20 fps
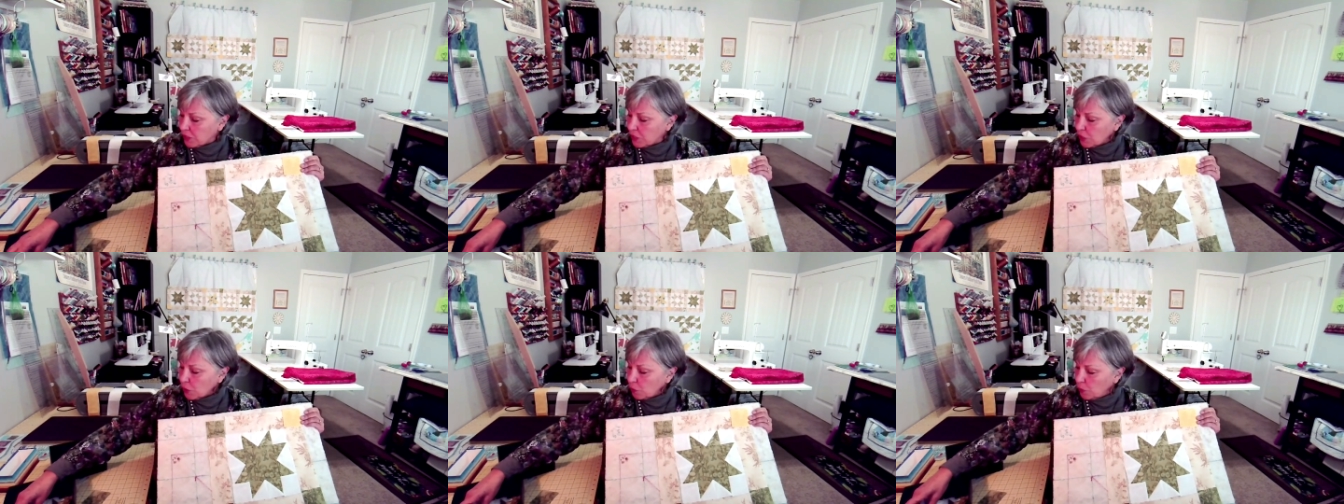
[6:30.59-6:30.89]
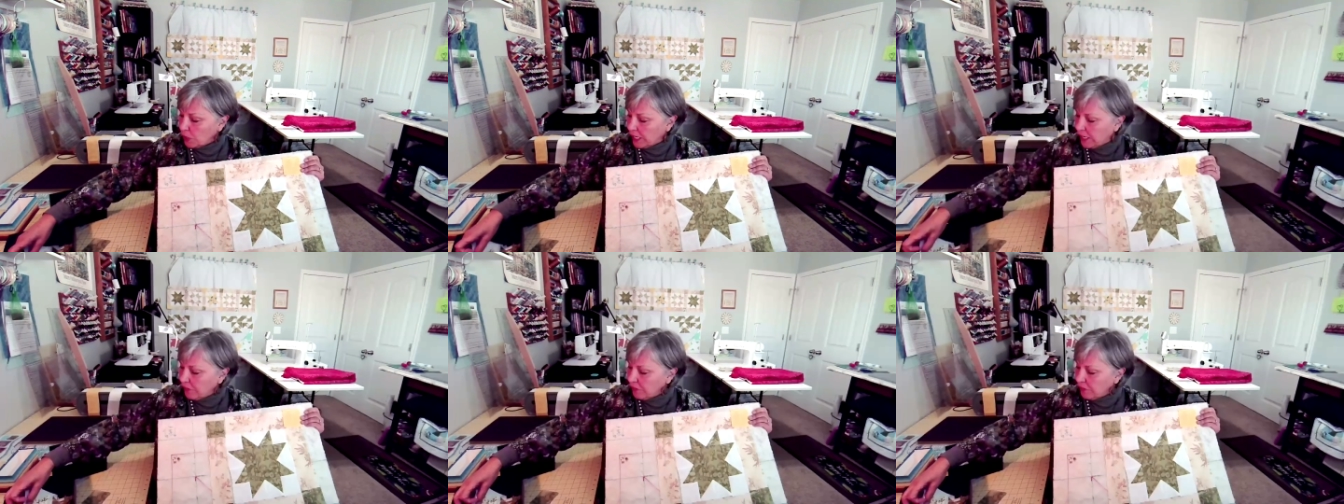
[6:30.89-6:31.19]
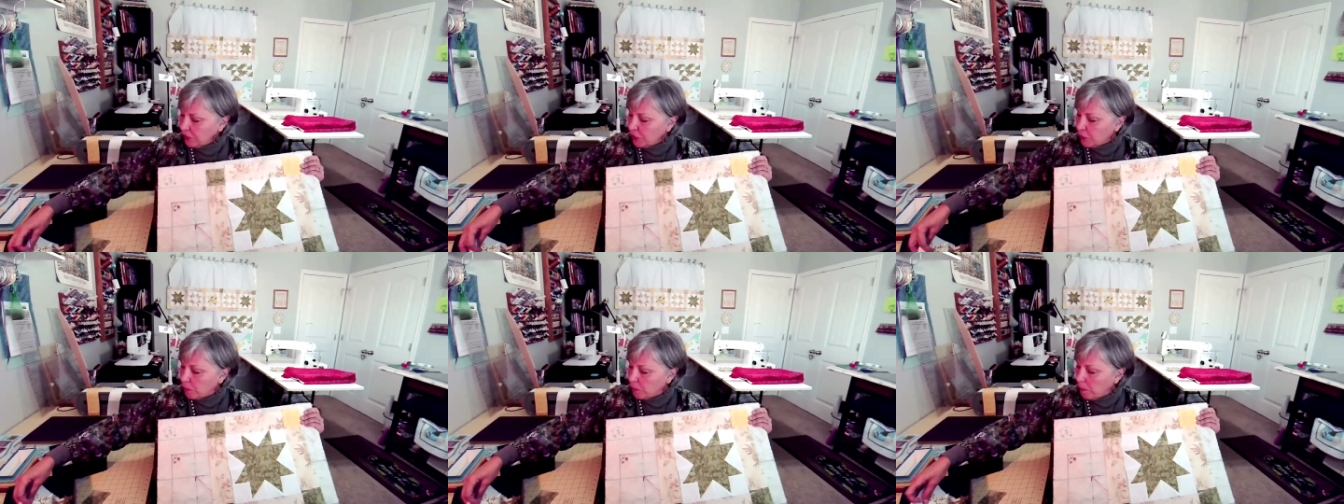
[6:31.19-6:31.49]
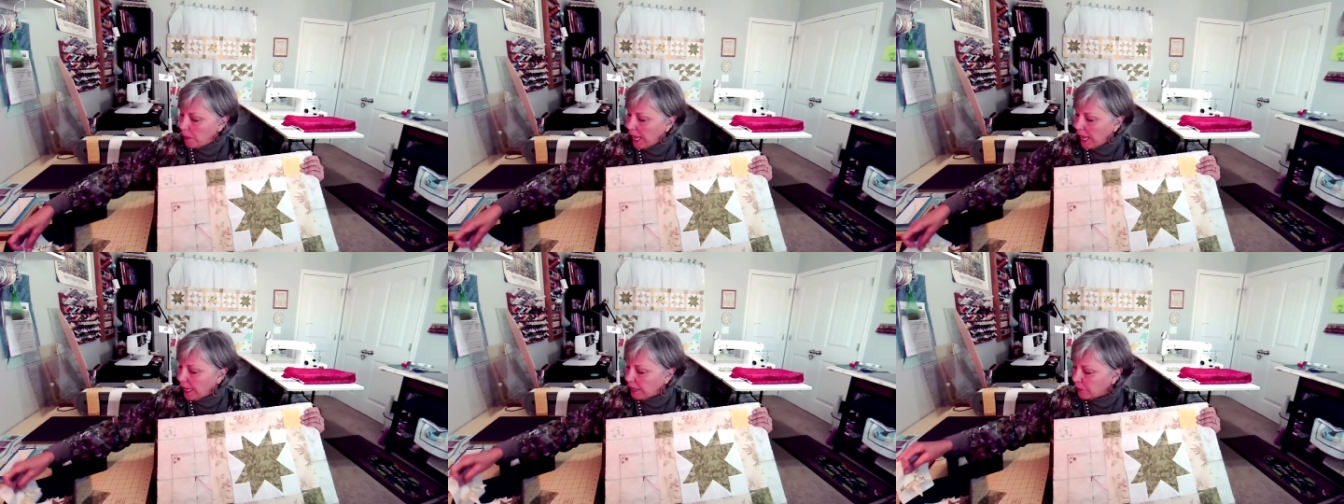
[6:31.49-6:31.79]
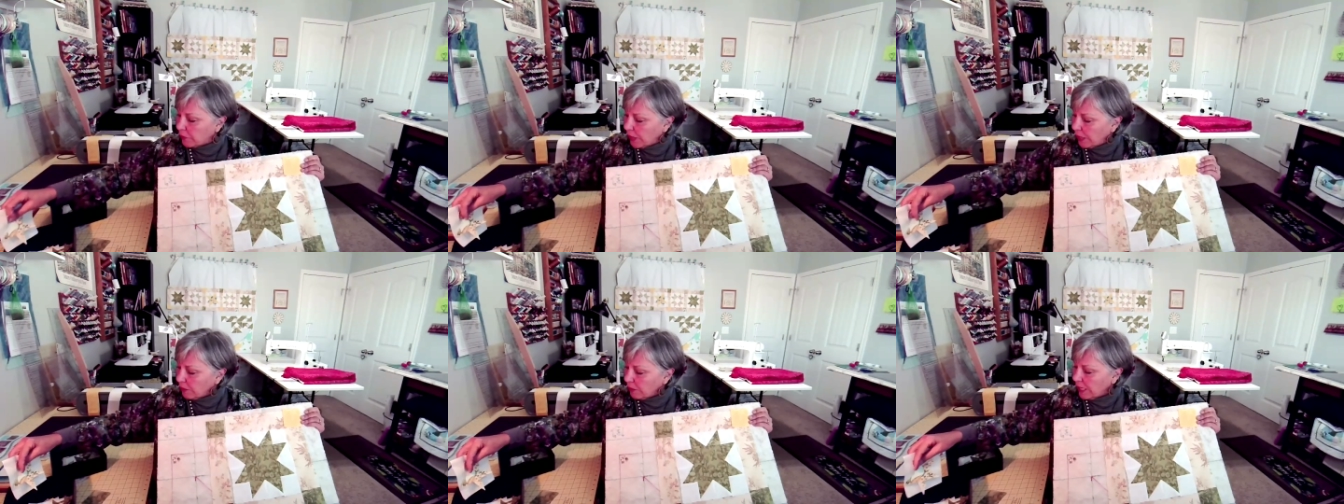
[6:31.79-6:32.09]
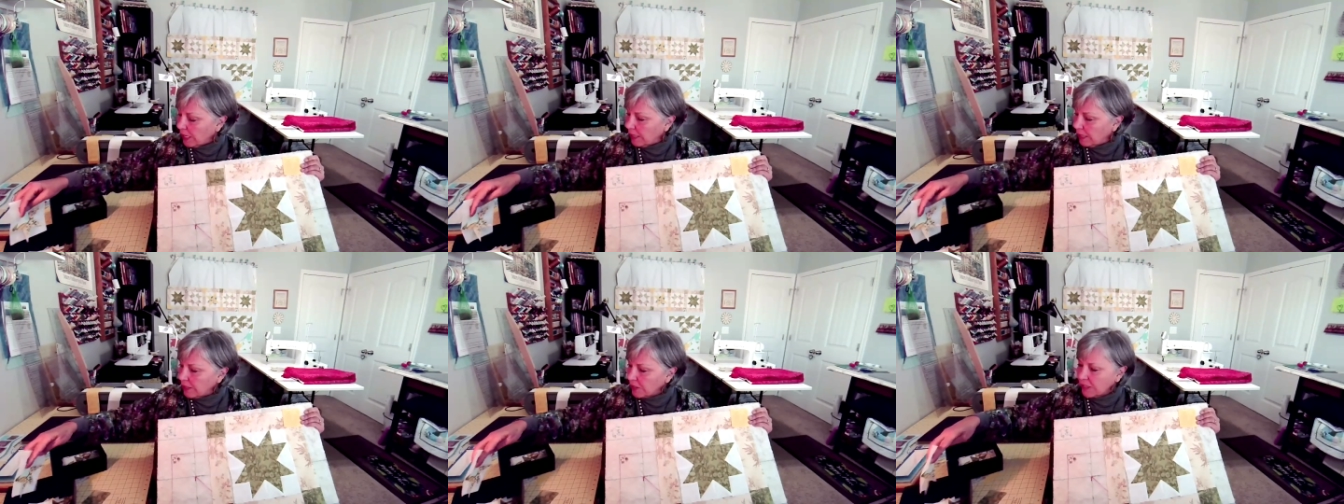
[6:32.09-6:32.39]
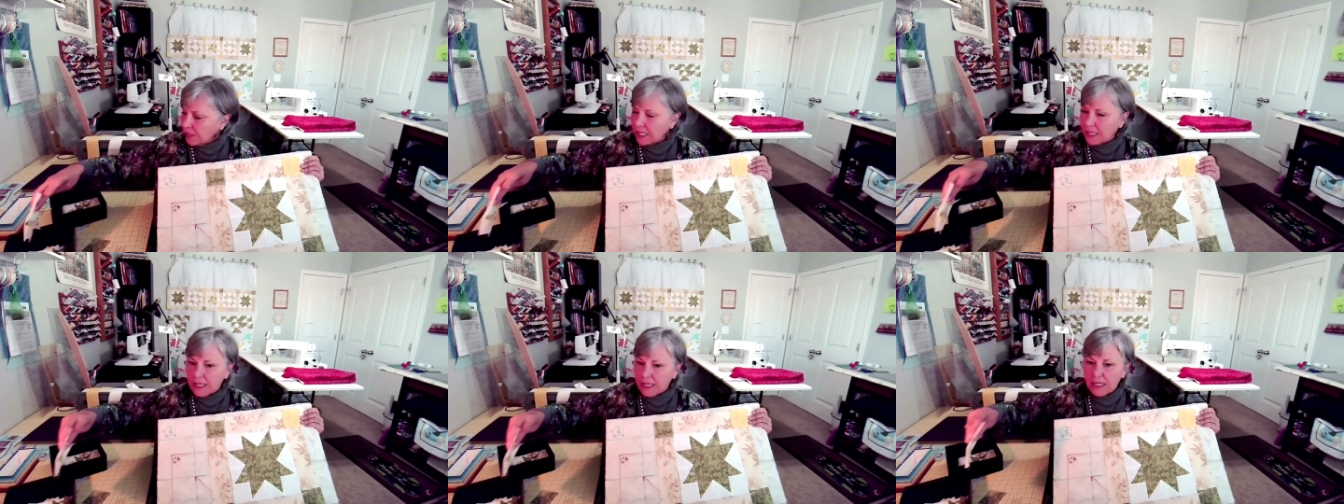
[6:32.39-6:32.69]
So whatever your background
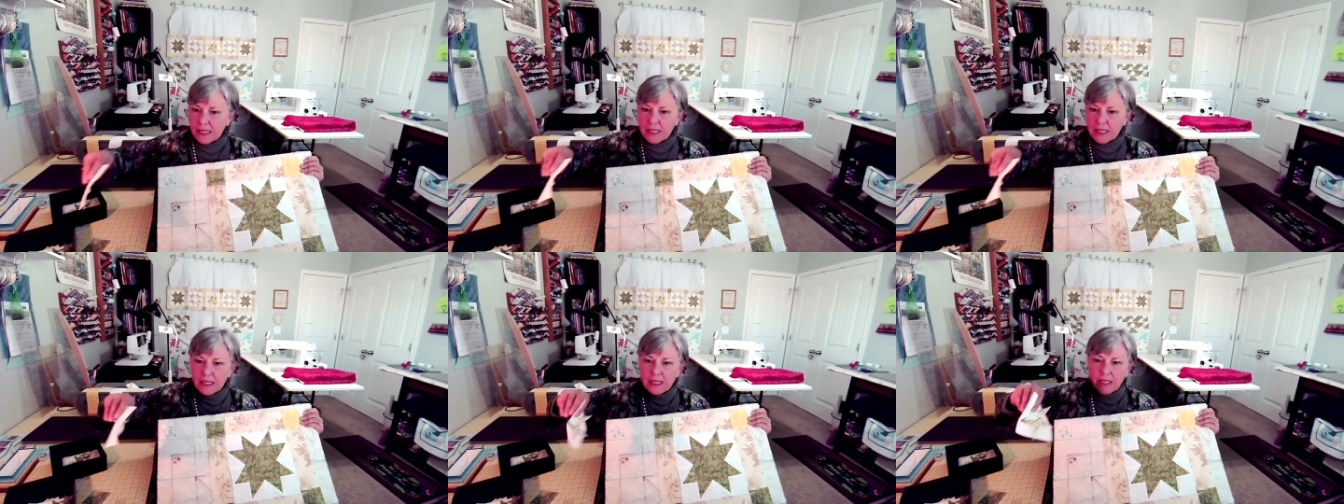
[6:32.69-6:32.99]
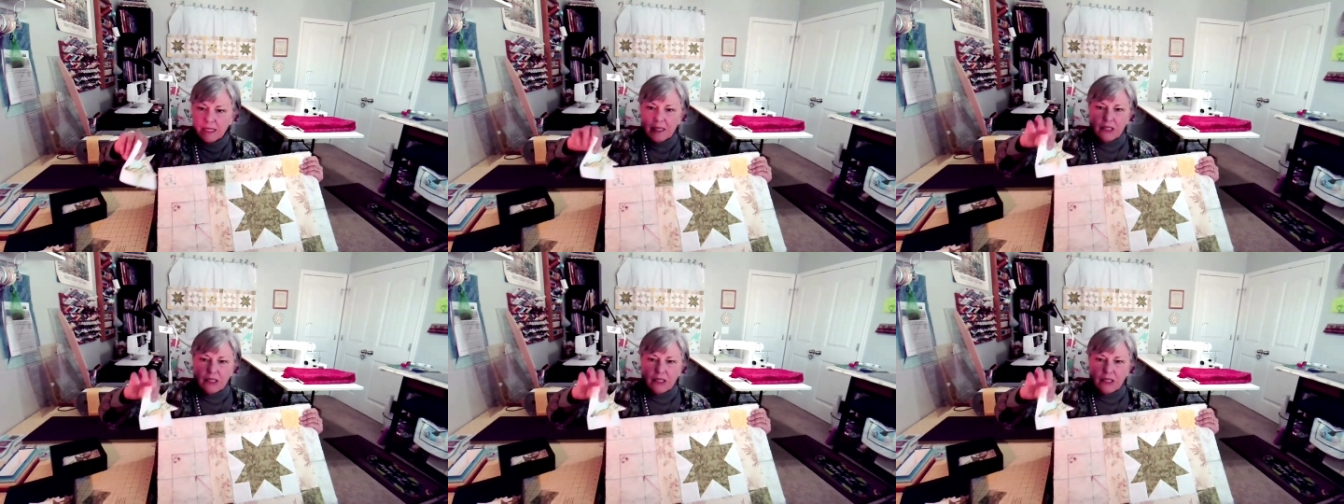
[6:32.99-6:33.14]
color is,